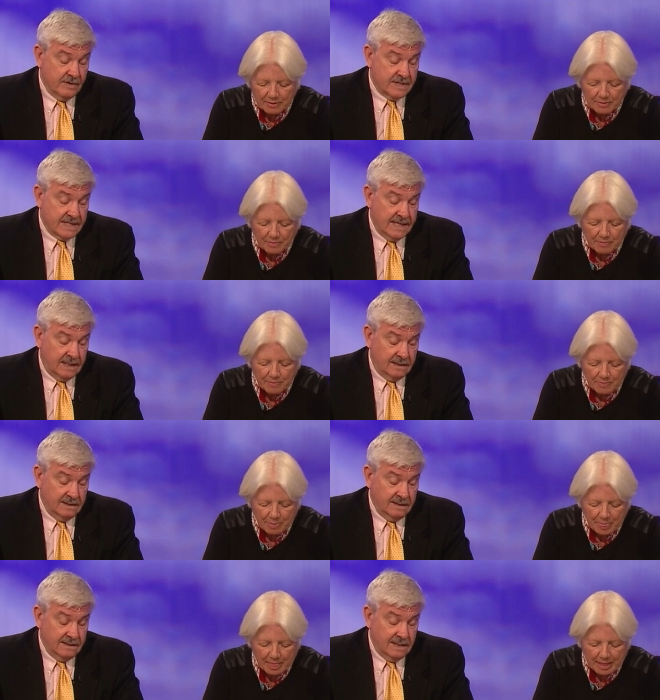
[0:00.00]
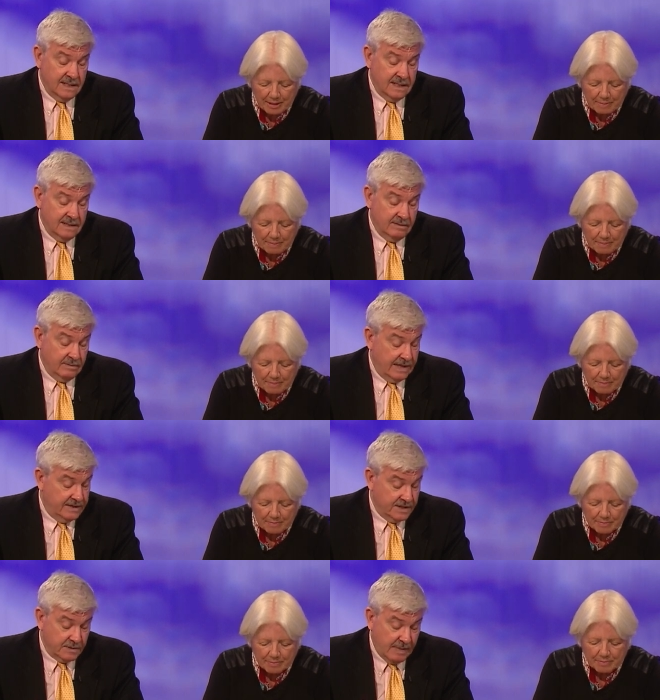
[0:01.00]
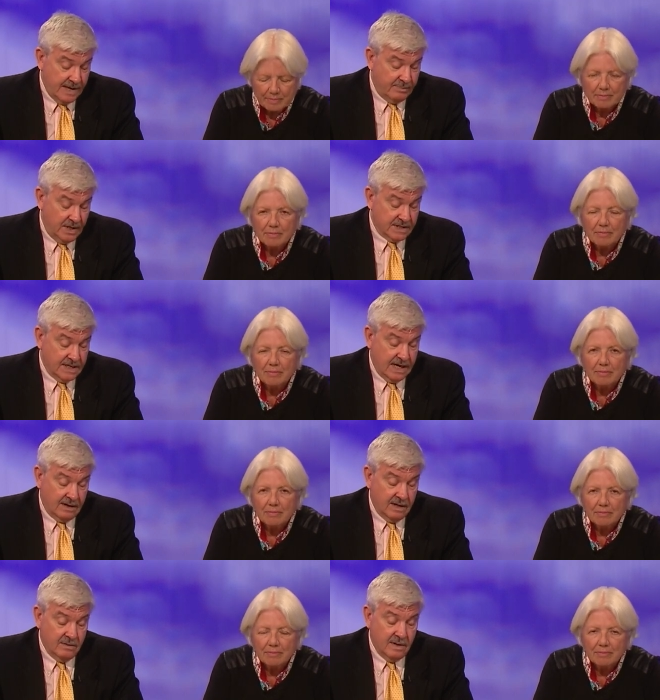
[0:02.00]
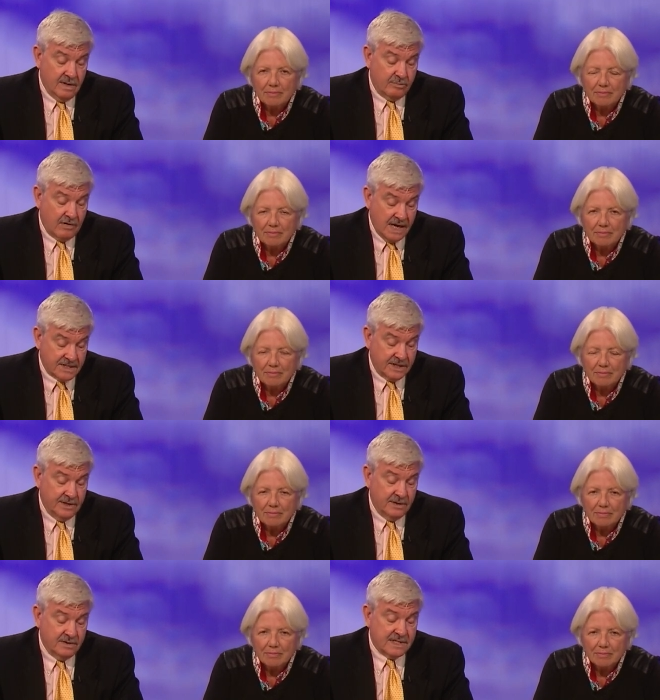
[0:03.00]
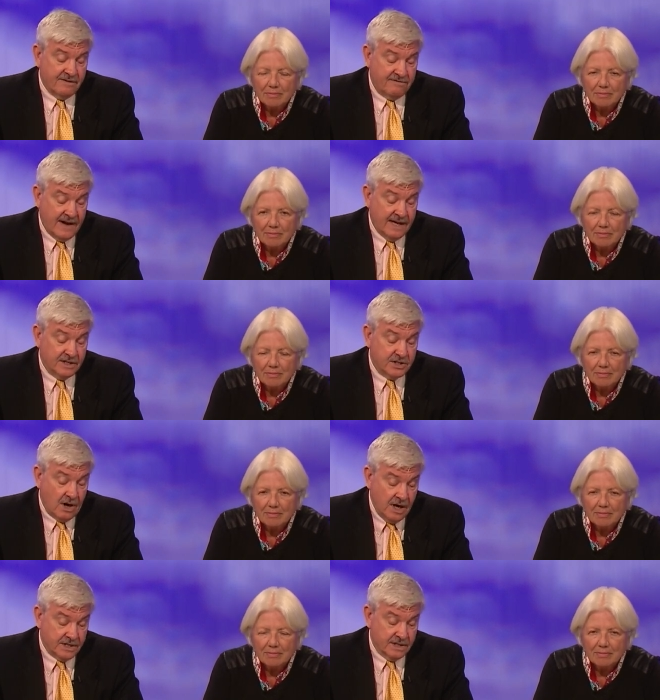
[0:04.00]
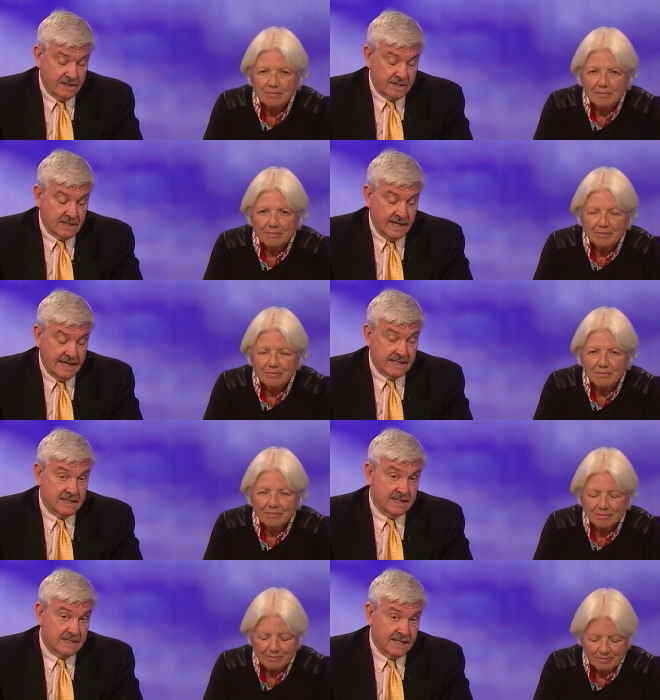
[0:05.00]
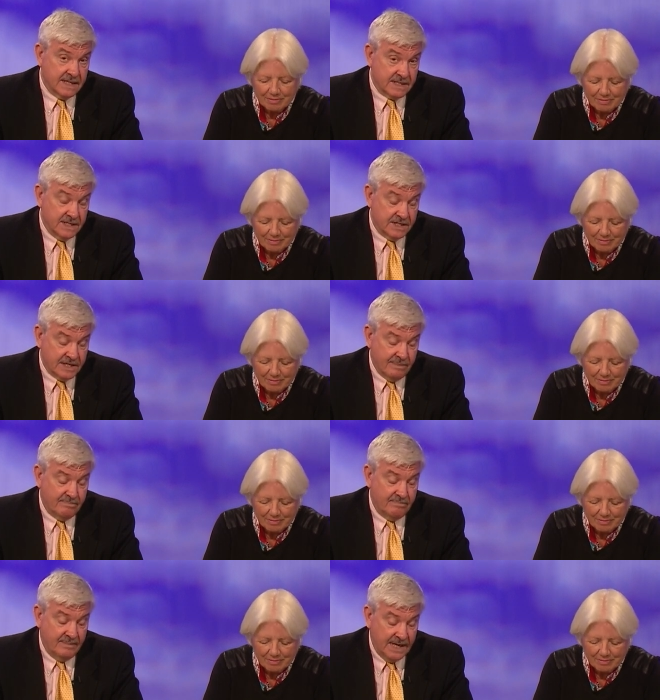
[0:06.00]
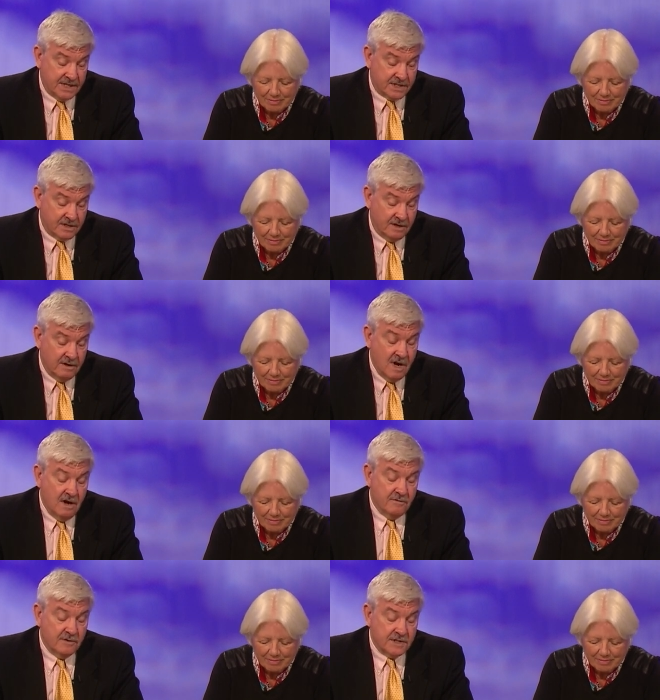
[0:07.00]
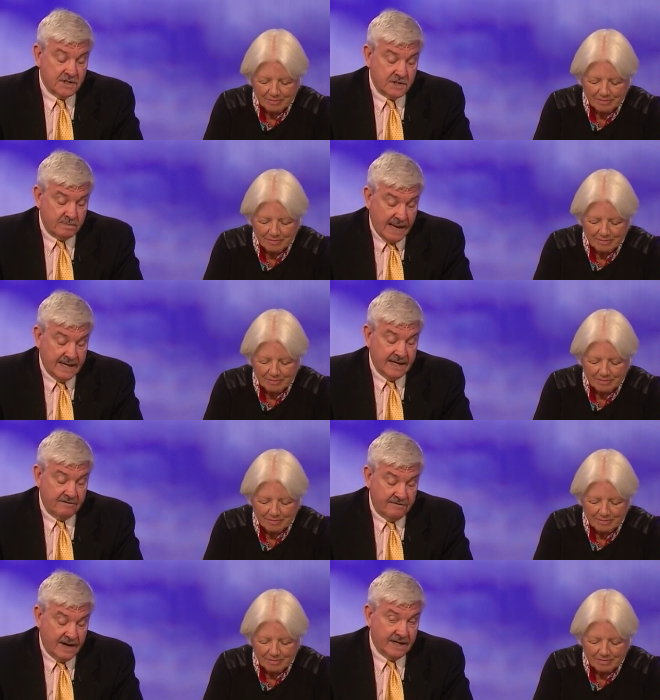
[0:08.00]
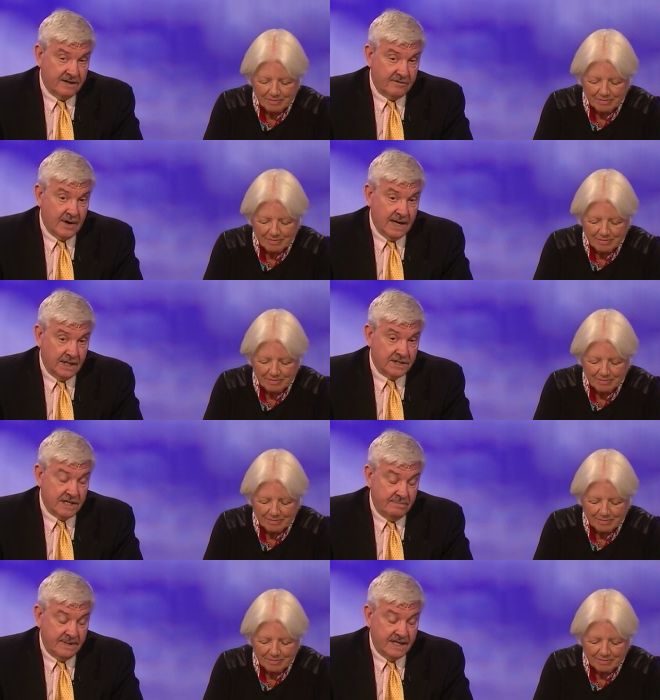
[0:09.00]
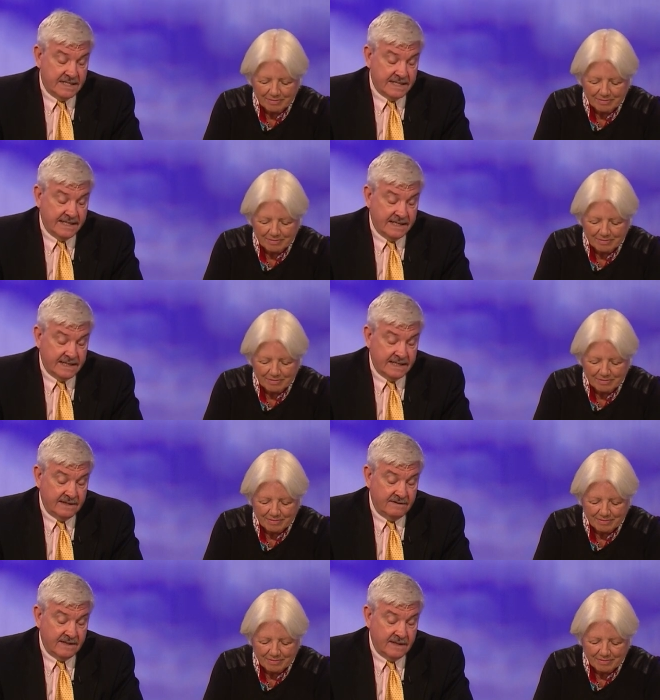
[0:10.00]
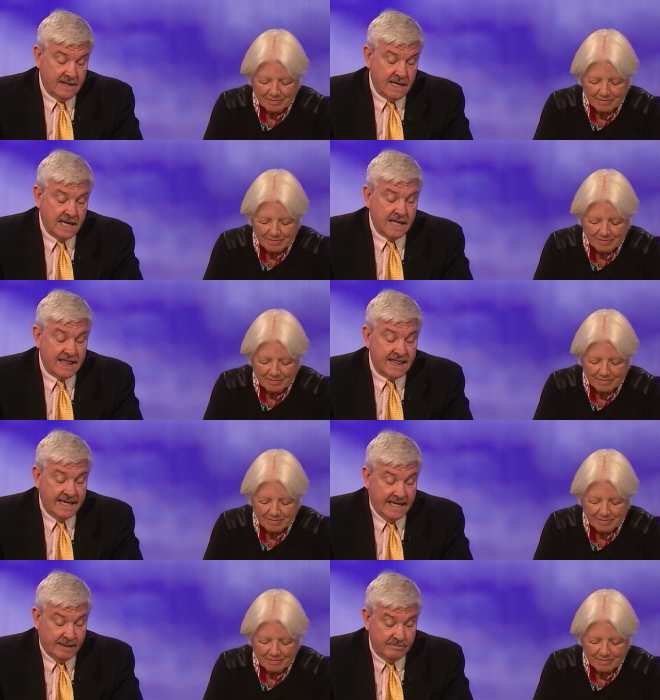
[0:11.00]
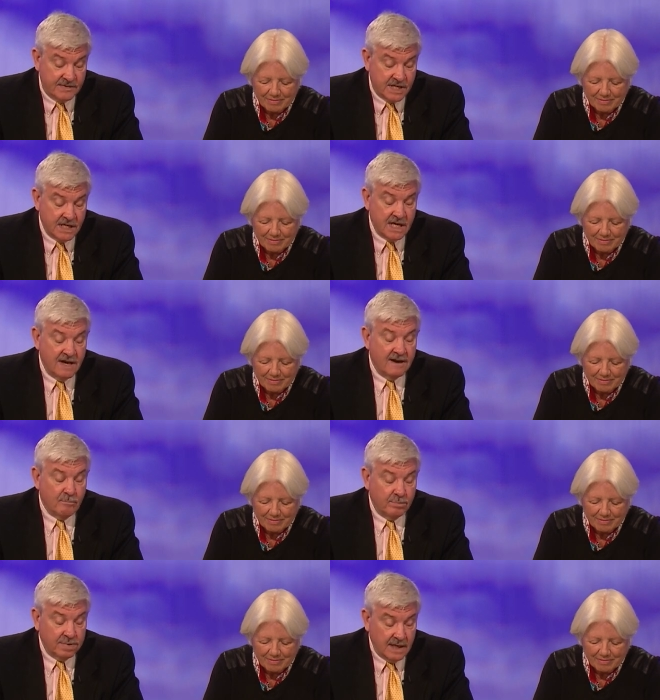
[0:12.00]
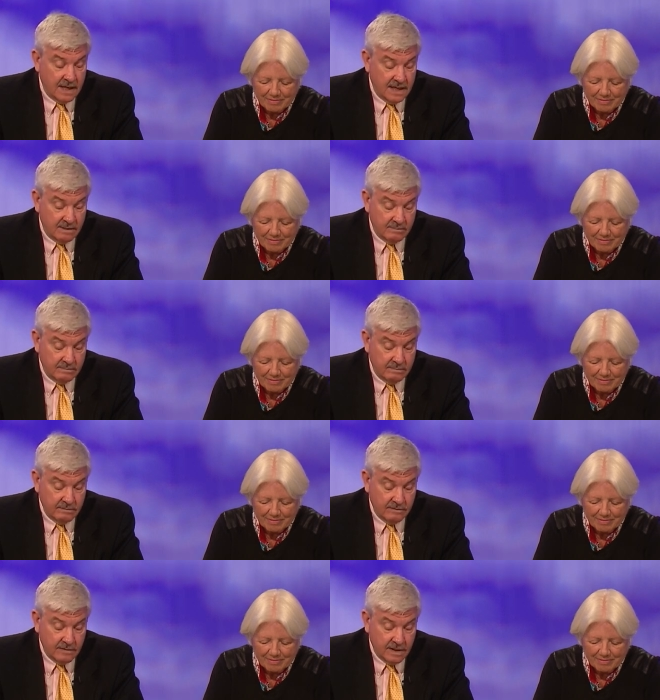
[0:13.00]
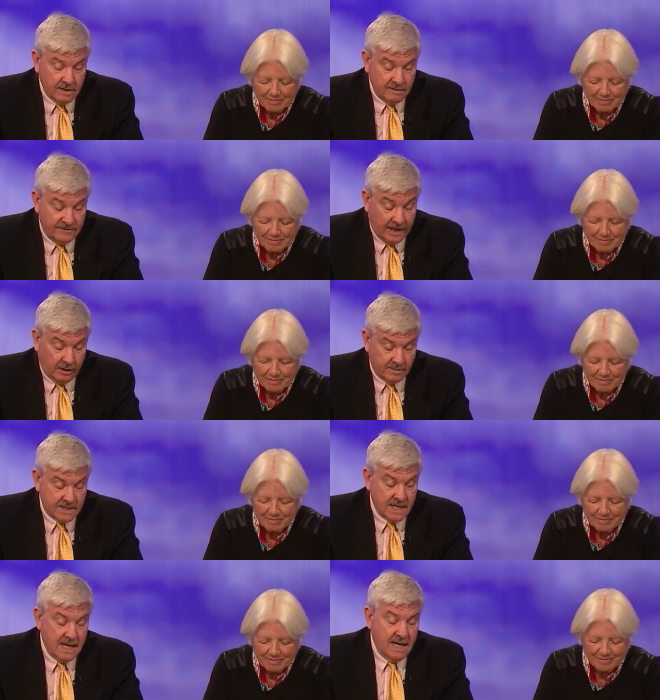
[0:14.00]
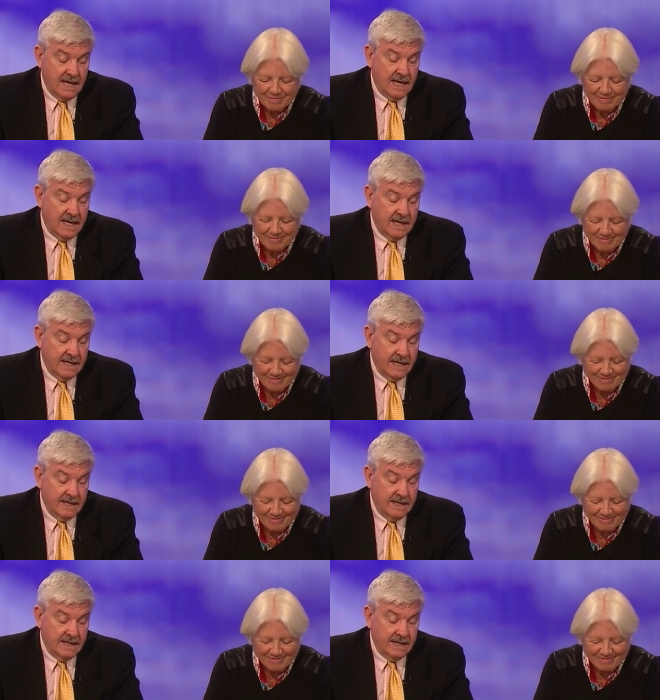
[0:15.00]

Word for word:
Speaker 1: Brazil. Uh, despite Bolsonaro, prosecutors have filed charges against the citizenship minister for suspending funding for LGBT th themed um, films. Uh,